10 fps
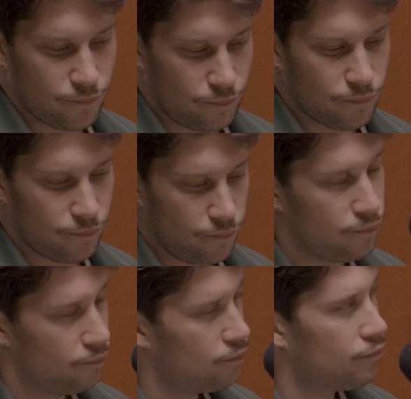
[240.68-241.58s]

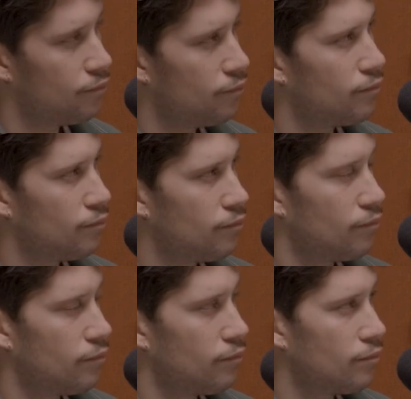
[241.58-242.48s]

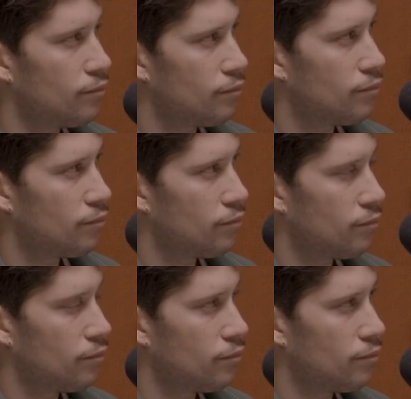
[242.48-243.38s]

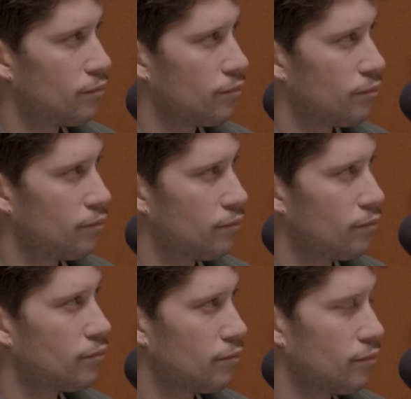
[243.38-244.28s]

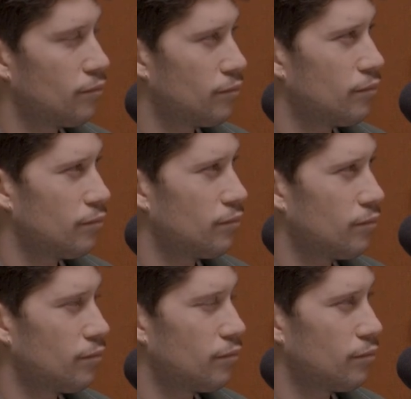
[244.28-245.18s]

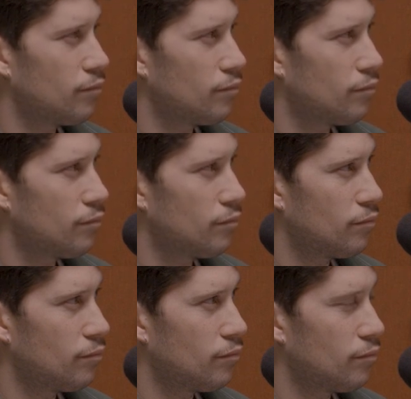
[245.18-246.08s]

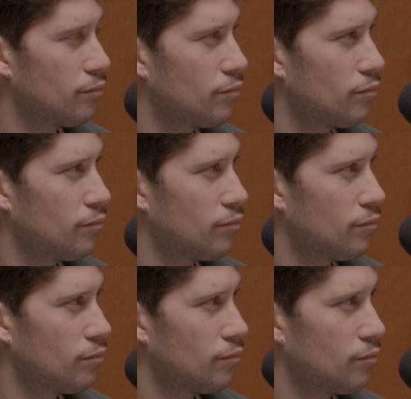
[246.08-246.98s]

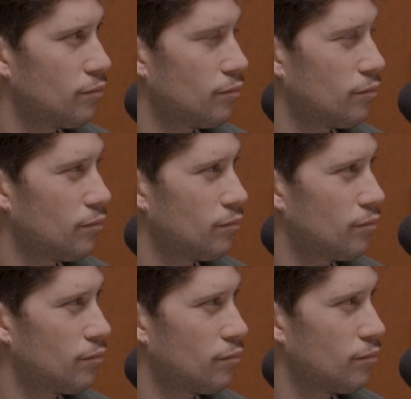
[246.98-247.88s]

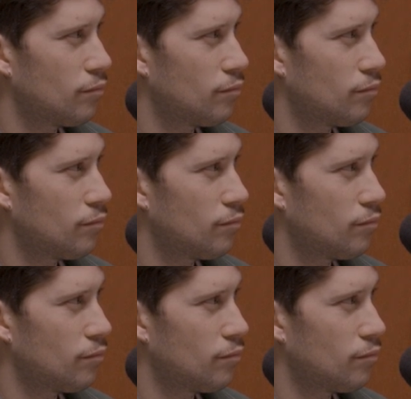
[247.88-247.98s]
This person isn't speaking.